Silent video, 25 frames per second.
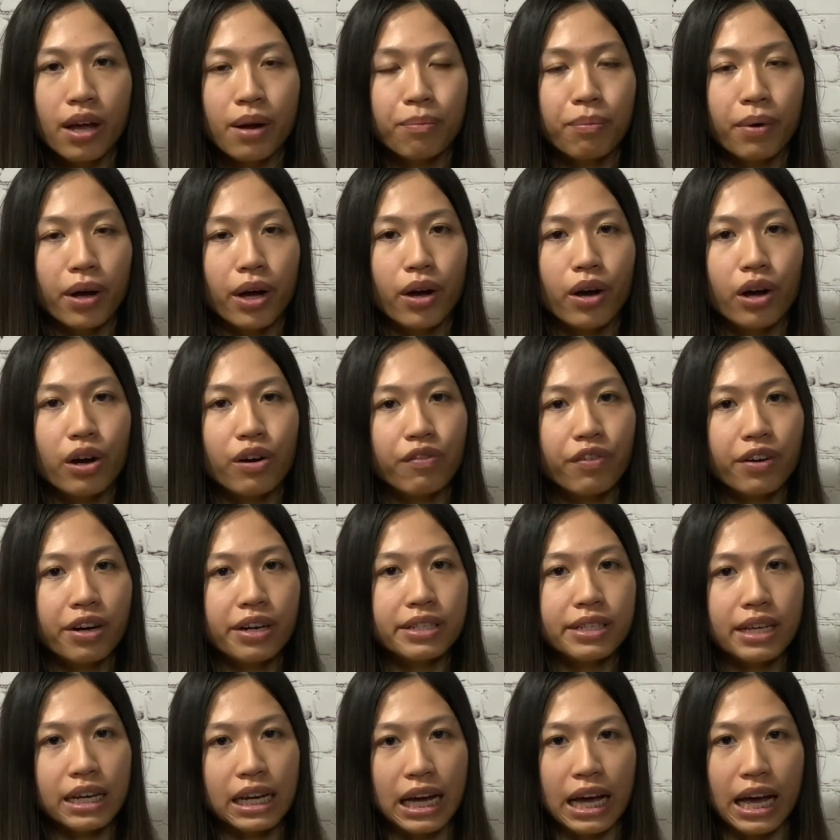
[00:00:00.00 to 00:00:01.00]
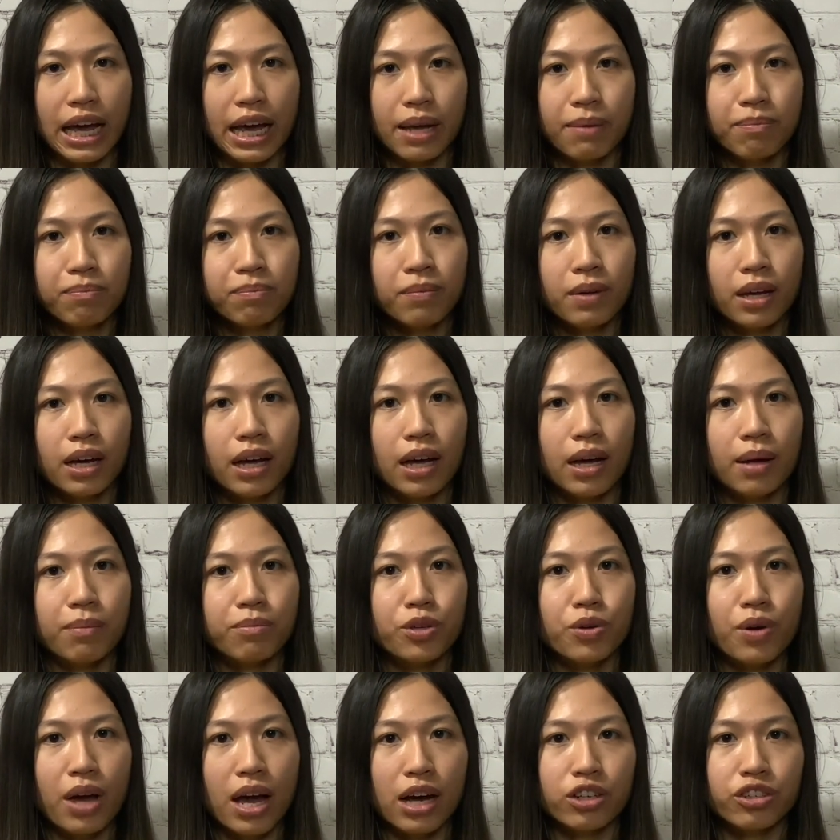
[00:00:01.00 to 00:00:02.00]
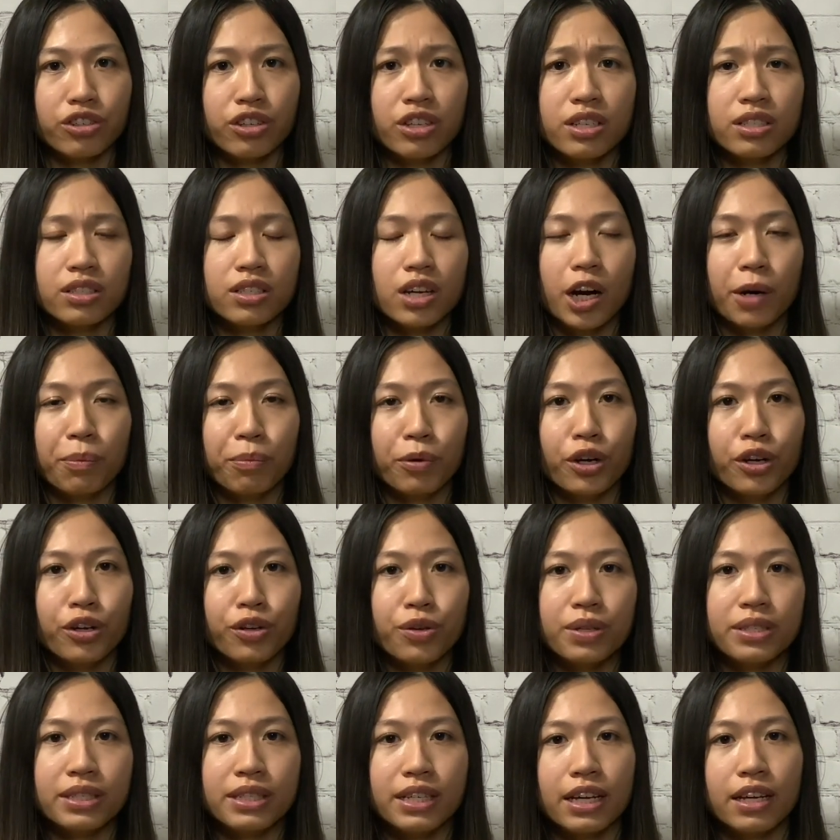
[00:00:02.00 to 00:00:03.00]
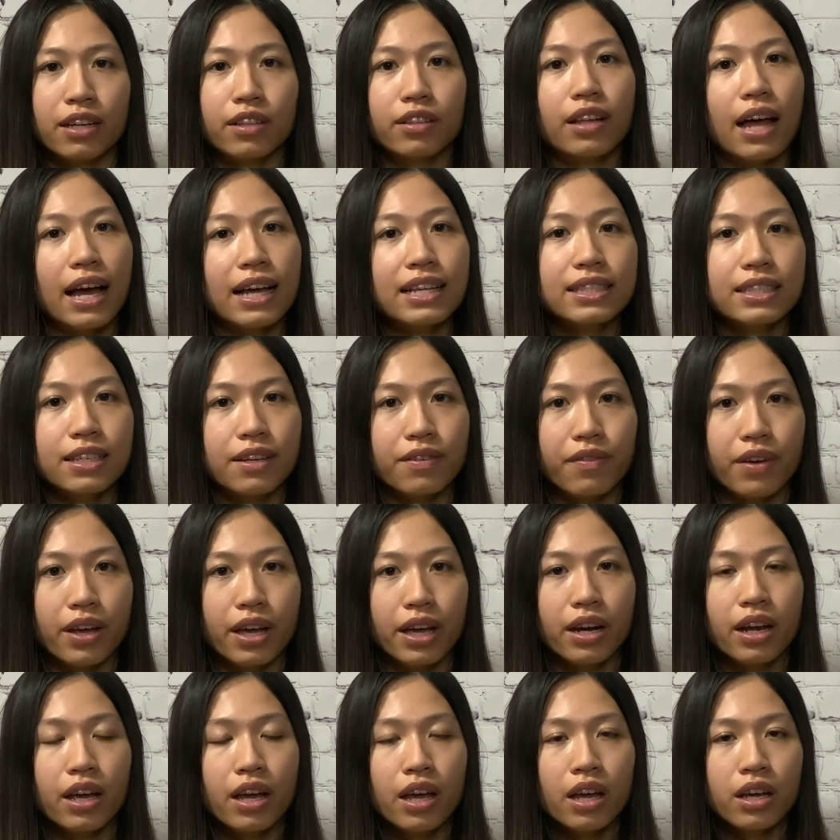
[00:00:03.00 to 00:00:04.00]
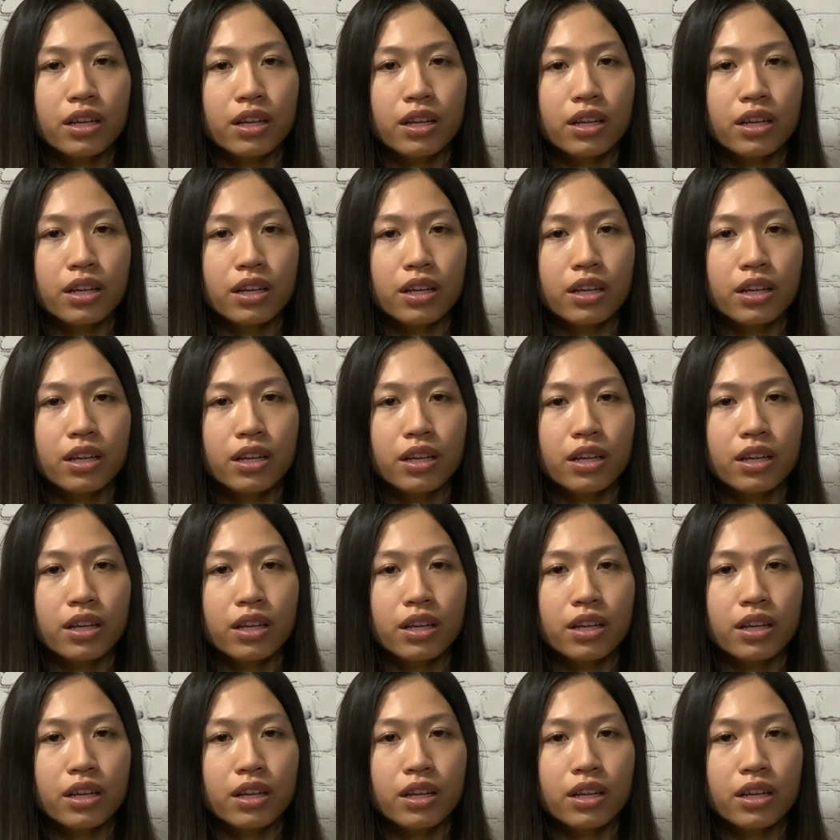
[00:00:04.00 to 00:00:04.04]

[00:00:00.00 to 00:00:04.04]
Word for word: but over time, um, you actually start producing less of it.